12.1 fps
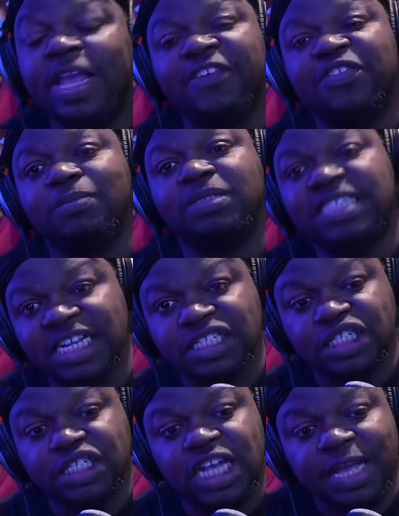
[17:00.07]
we get them
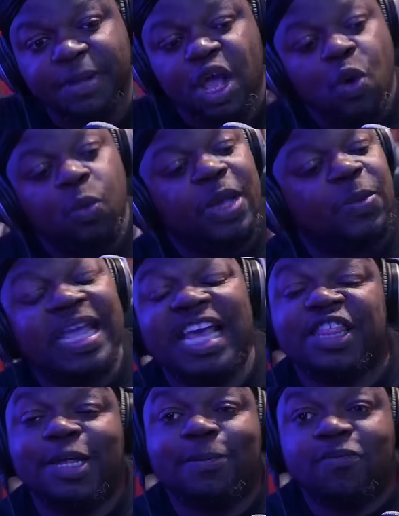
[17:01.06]
citizenship, we, we
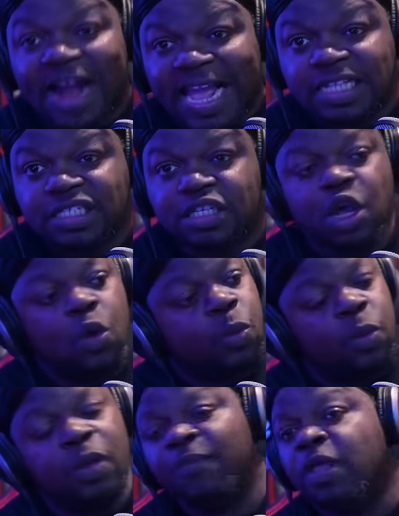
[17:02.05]
get them rights.
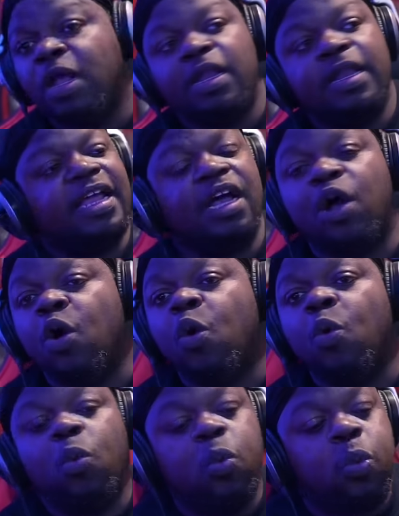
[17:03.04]
Nigga,
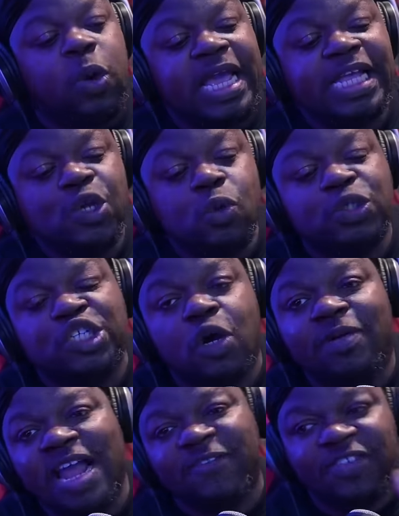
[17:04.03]
we do
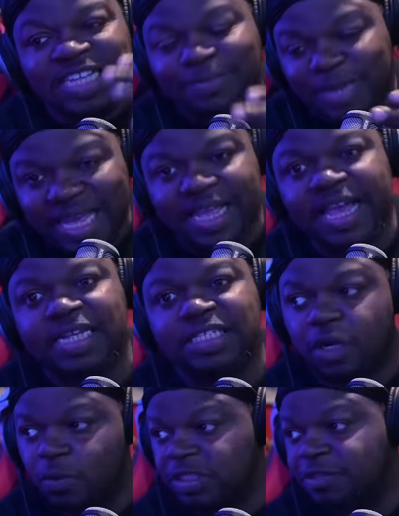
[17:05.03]
so, like for example, Candace
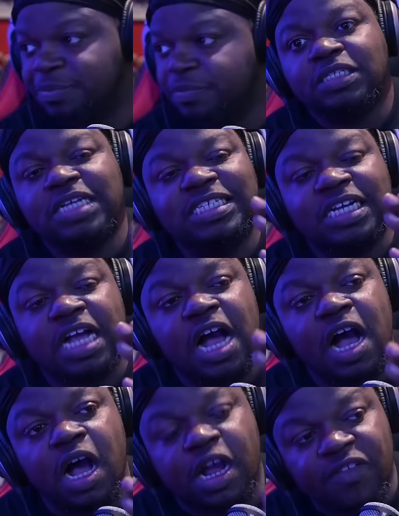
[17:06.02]
Owens. She's a,
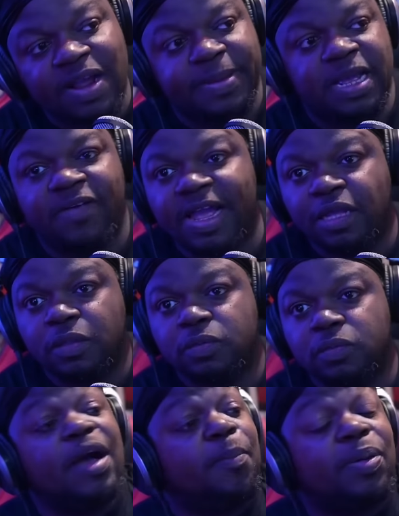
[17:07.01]
a Caribbean, right?
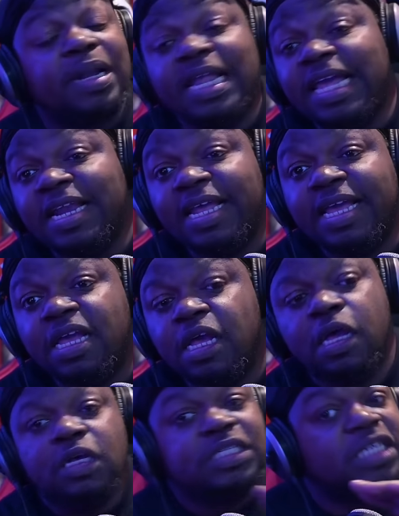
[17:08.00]
Completely,
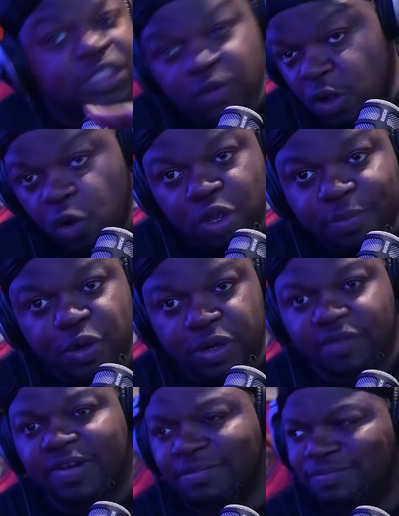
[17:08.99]
she's on the whole
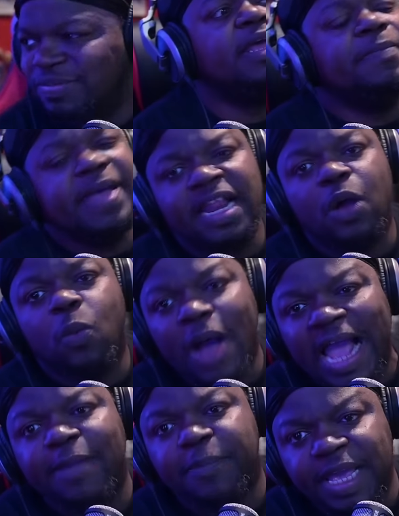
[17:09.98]
community, right? The minute
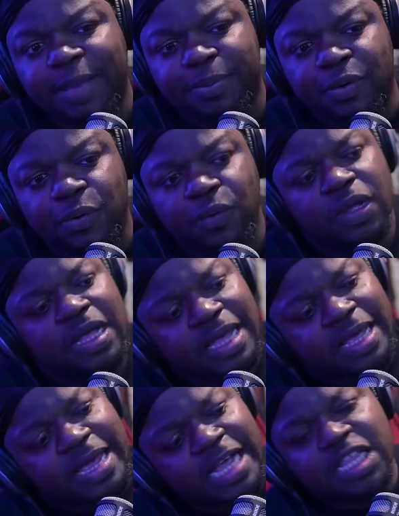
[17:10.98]
white people
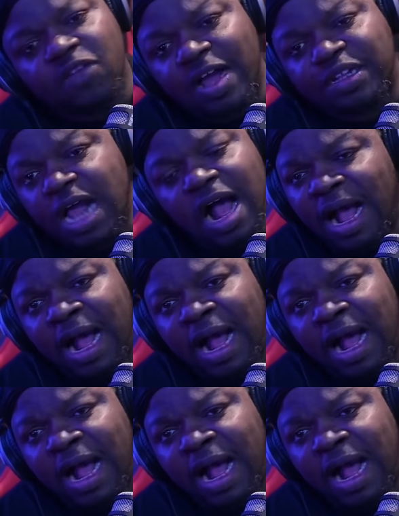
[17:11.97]
kicked her out, the,